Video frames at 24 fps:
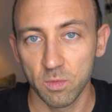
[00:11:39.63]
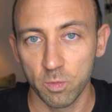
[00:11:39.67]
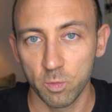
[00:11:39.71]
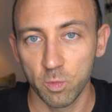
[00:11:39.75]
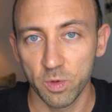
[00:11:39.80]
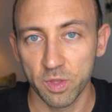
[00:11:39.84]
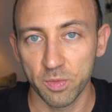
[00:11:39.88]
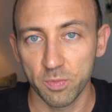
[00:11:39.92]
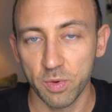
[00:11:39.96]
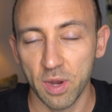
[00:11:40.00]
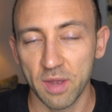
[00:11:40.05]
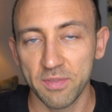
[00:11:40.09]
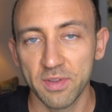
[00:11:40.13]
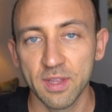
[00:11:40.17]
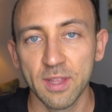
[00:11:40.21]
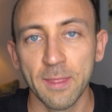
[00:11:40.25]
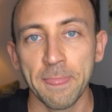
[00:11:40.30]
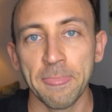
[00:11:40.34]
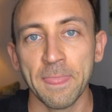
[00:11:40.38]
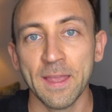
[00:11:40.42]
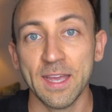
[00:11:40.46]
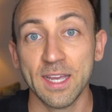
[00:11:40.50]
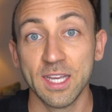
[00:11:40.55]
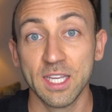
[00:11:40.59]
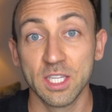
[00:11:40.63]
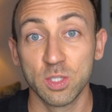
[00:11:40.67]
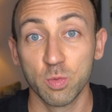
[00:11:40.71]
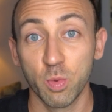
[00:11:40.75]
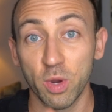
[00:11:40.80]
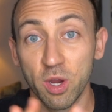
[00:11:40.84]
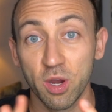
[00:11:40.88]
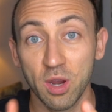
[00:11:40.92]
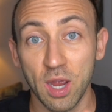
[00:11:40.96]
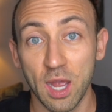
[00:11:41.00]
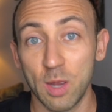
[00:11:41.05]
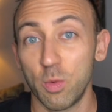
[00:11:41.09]
with profit, is
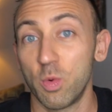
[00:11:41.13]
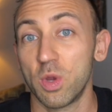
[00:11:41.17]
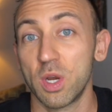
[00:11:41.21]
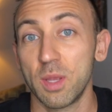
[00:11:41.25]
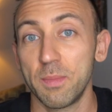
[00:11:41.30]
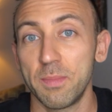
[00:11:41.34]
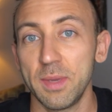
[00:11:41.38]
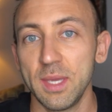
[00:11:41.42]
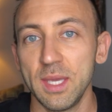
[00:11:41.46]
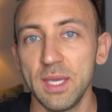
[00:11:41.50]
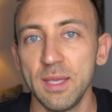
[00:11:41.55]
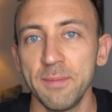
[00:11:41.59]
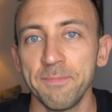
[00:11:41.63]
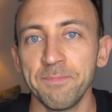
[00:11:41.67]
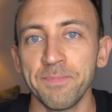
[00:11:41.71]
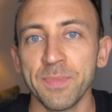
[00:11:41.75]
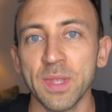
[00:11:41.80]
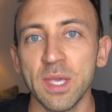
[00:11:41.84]
where I want to be.